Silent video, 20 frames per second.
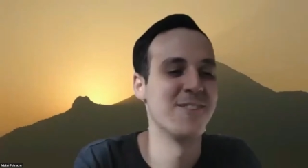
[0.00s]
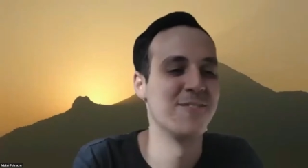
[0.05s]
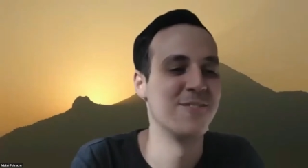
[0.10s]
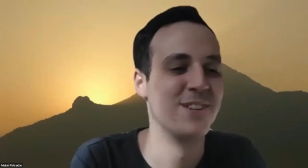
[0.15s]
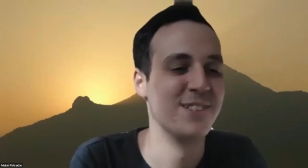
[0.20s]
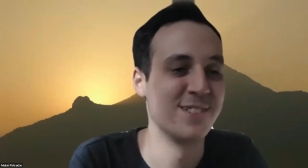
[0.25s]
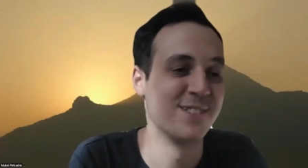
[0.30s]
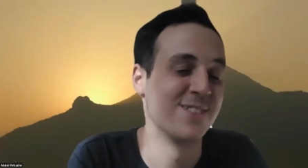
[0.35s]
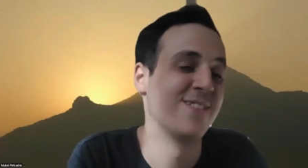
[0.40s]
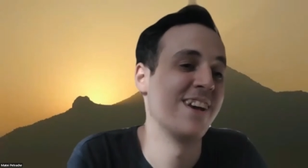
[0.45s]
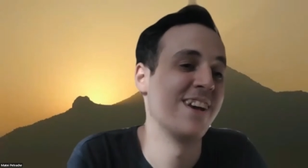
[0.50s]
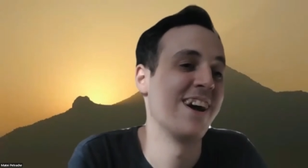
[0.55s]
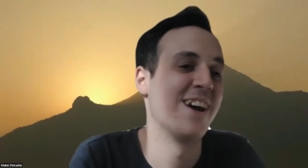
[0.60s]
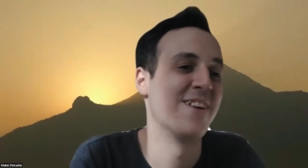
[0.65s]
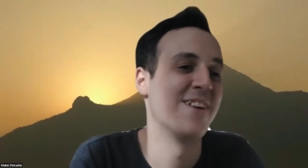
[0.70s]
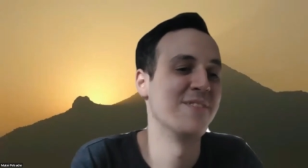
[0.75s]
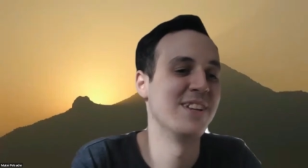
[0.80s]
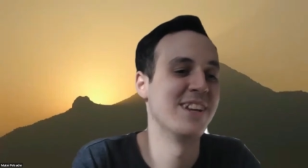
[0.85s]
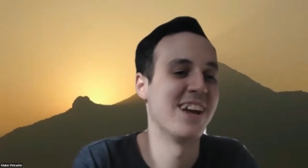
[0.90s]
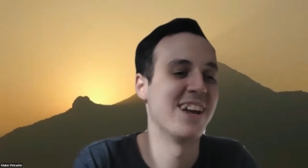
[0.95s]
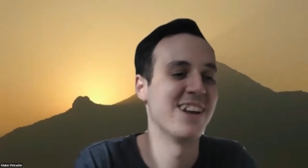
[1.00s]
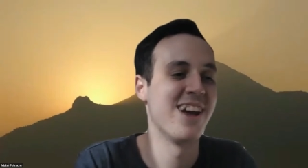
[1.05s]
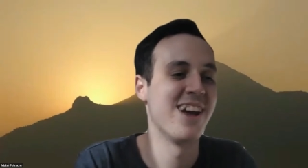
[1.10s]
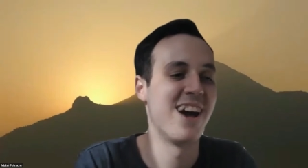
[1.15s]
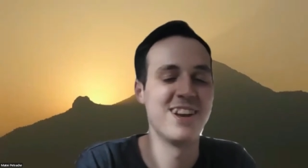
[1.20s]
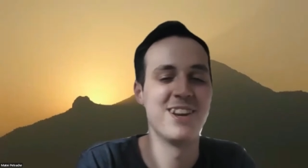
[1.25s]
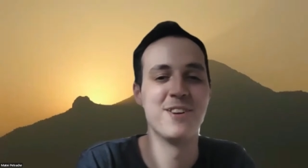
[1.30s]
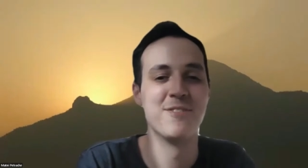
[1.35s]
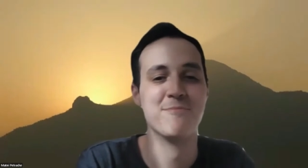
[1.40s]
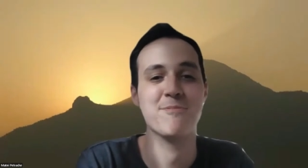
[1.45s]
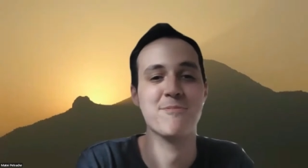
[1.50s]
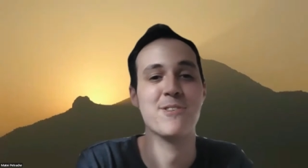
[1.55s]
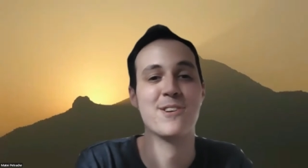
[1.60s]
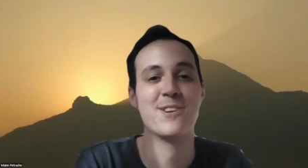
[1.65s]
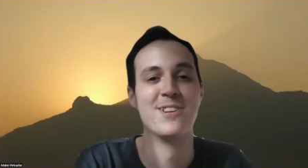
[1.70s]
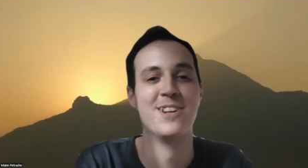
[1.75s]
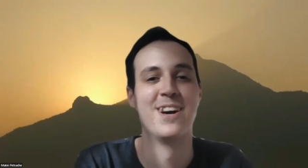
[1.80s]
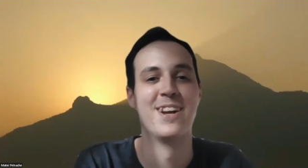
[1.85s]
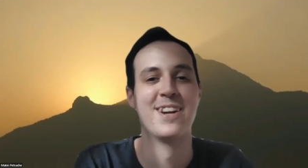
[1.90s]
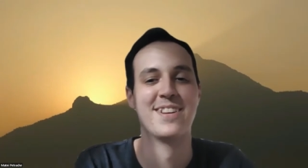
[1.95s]
lovely. So I mean, I love
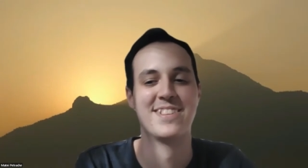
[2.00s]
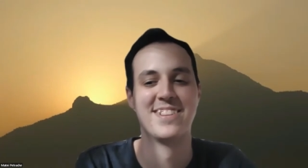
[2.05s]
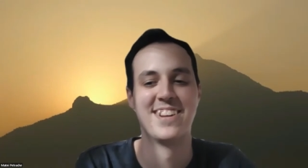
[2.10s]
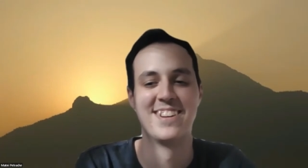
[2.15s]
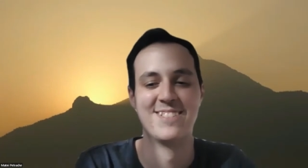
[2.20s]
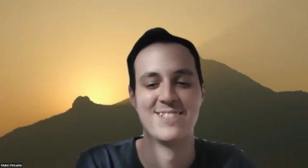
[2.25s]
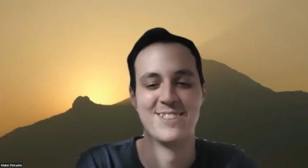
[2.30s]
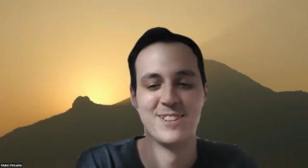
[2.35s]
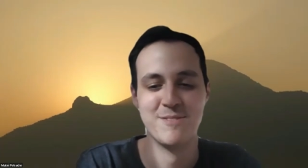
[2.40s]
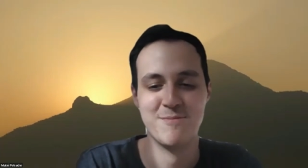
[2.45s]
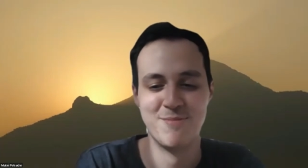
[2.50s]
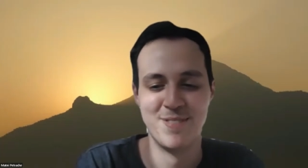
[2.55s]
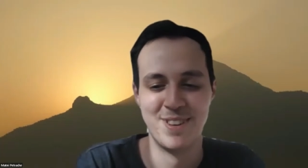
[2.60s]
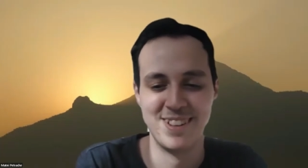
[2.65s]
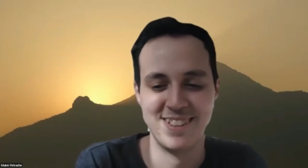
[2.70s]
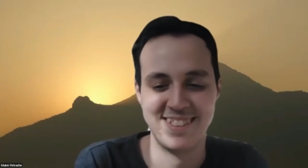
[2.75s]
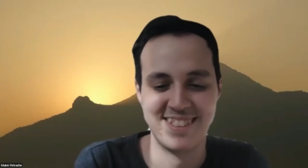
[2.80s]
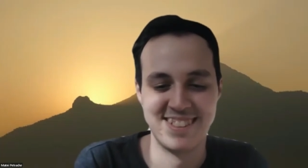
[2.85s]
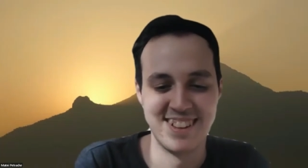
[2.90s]
Murugana in general, but